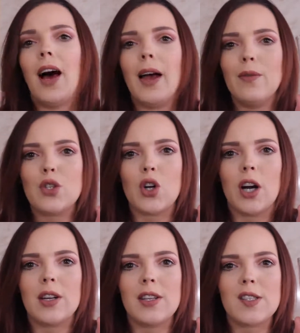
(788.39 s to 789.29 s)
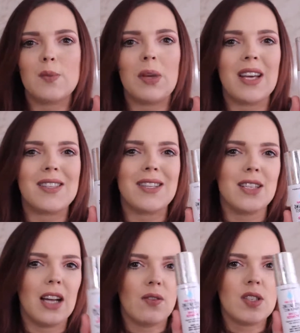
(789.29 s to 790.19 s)
I was drawn to this because it
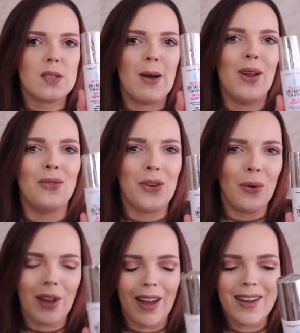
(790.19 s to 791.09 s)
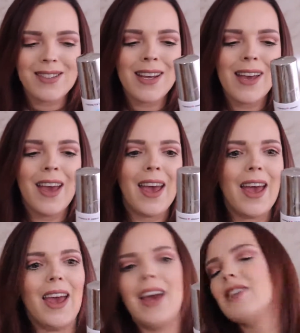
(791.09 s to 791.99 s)
did have the smell of coconut.
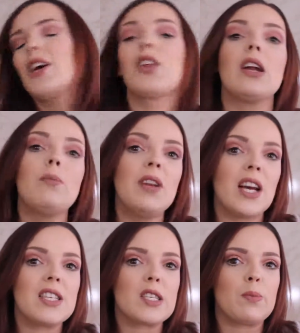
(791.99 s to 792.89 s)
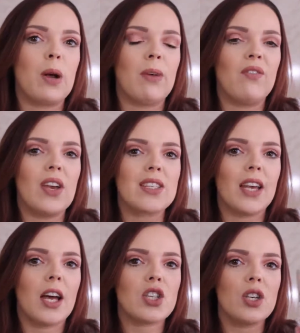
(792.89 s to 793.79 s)
And I thought it'd be nice to spray on my face.
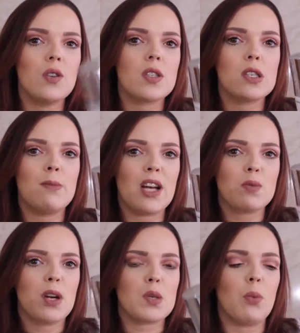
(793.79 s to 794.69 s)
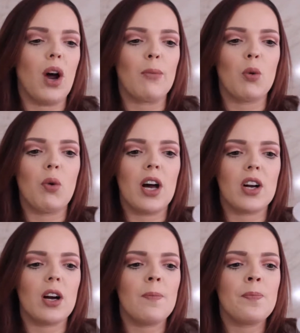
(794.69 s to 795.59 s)
I actually use the Smashbox Primer
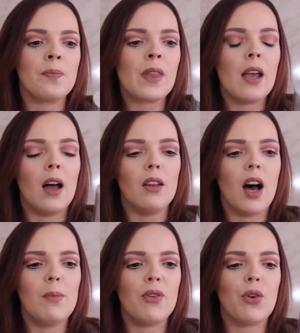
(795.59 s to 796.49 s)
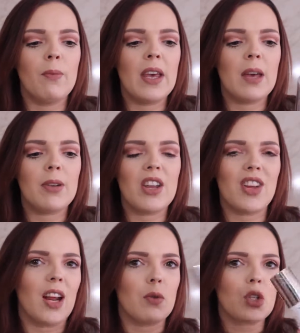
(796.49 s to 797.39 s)
Water a lot before makeup and I
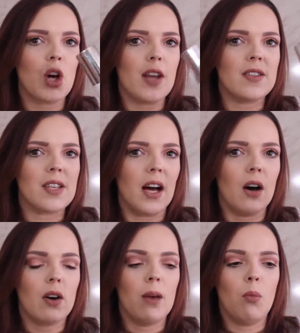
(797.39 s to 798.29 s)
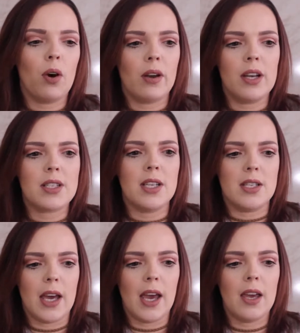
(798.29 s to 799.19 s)
thought I would try this out. I'm wearing it
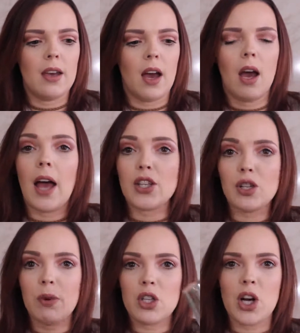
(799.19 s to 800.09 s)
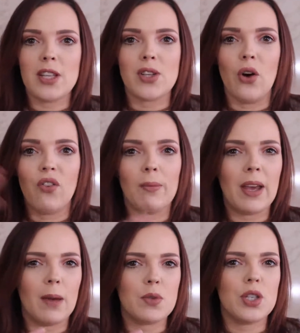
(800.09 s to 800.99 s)
today. I actually want to try this over
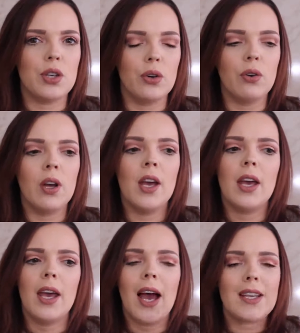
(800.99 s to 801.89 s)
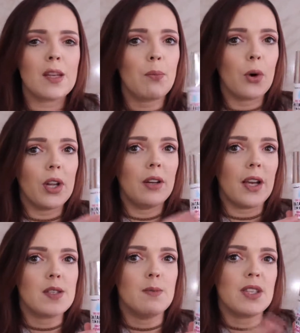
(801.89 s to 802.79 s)
makeup too. It has a pretty
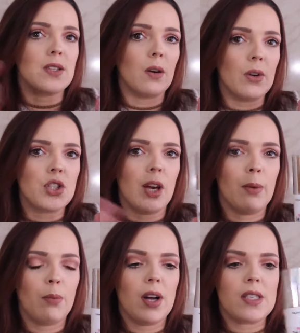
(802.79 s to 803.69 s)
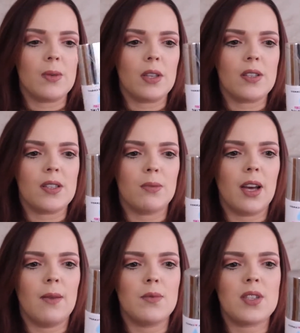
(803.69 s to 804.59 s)
nice mister, which I'm impressed with because
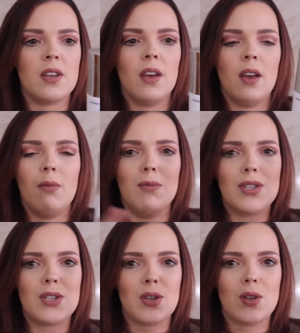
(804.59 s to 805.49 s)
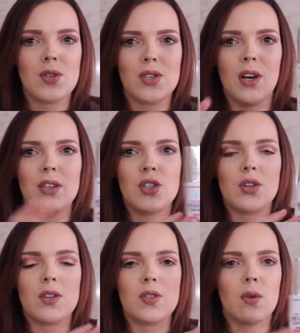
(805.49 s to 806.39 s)
sometimes misters on these
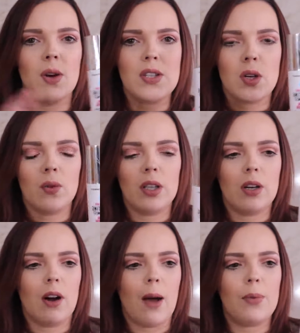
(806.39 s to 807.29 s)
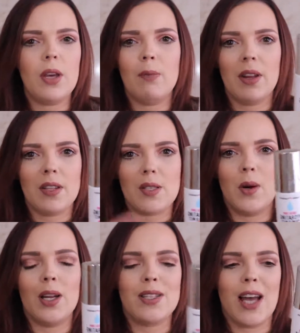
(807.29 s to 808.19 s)
drugstore ones are really crappy, but this
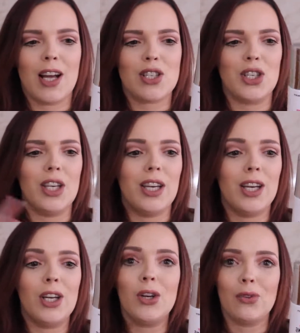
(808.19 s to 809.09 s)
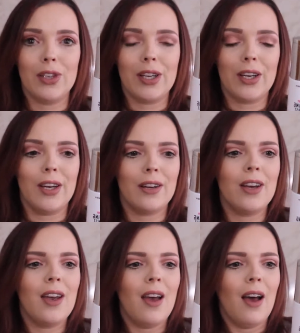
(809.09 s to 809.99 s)
one is actually really good.
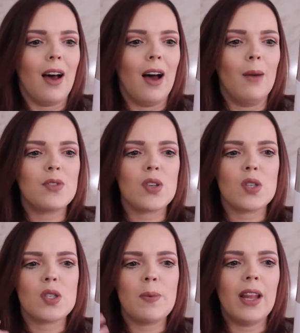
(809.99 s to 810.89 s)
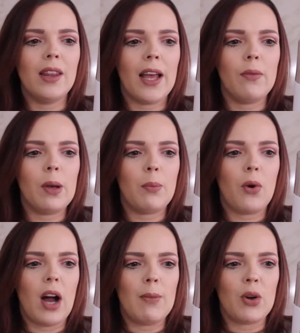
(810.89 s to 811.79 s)
Um, so it's supposed to be a lightweight
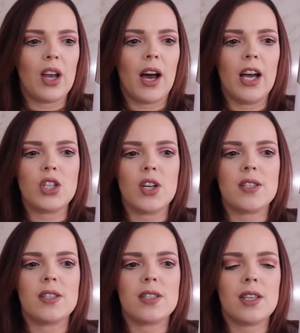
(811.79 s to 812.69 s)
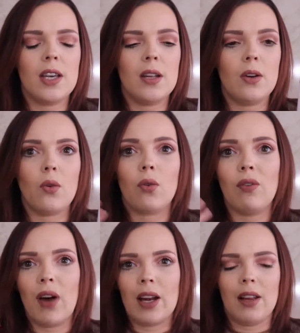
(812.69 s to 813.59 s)
primer that hydrates the skin,
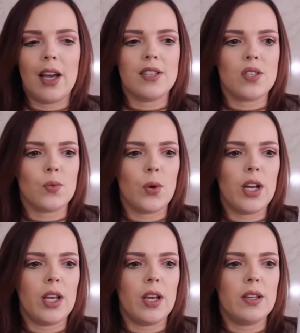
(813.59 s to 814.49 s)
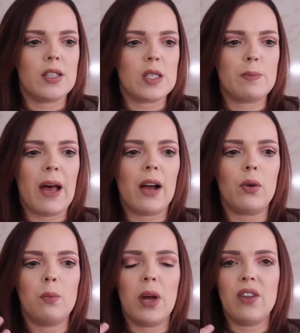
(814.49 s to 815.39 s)
revitalizes radiance. It's packed
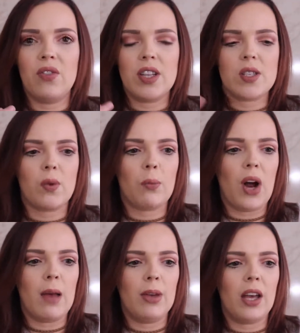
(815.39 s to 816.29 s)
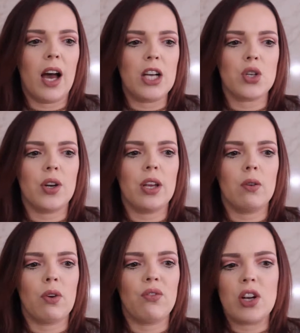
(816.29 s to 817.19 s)
with benefits for priming, hydrating,
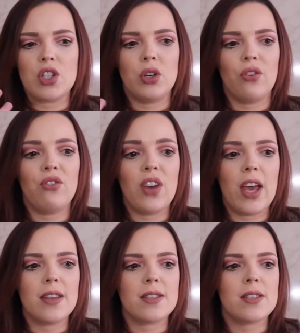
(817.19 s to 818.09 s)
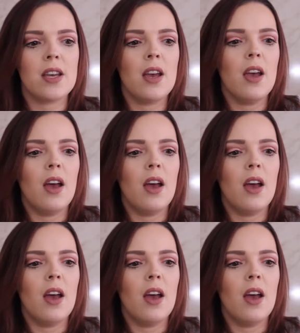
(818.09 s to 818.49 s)
and refreshing your face.